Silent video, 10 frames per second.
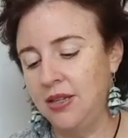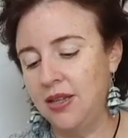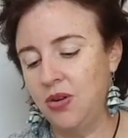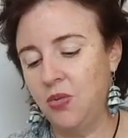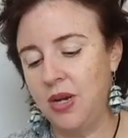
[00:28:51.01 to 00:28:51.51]

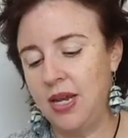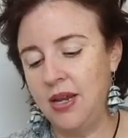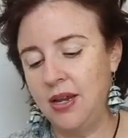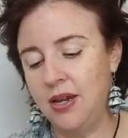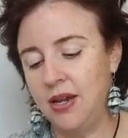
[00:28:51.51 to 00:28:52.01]
that
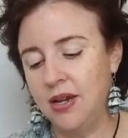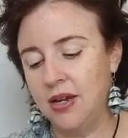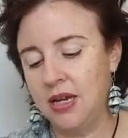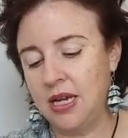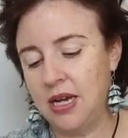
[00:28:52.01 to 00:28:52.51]
we
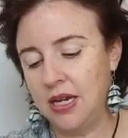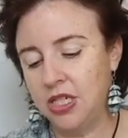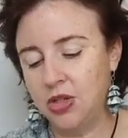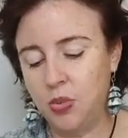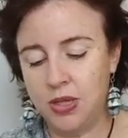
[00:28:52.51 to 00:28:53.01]

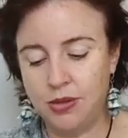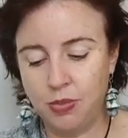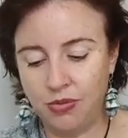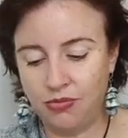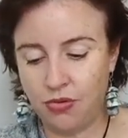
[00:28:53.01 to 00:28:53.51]
connected with
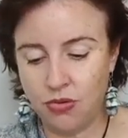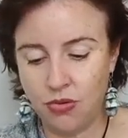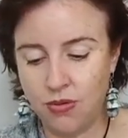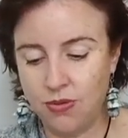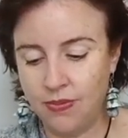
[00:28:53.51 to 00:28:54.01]

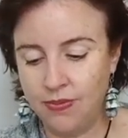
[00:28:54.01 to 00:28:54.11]
before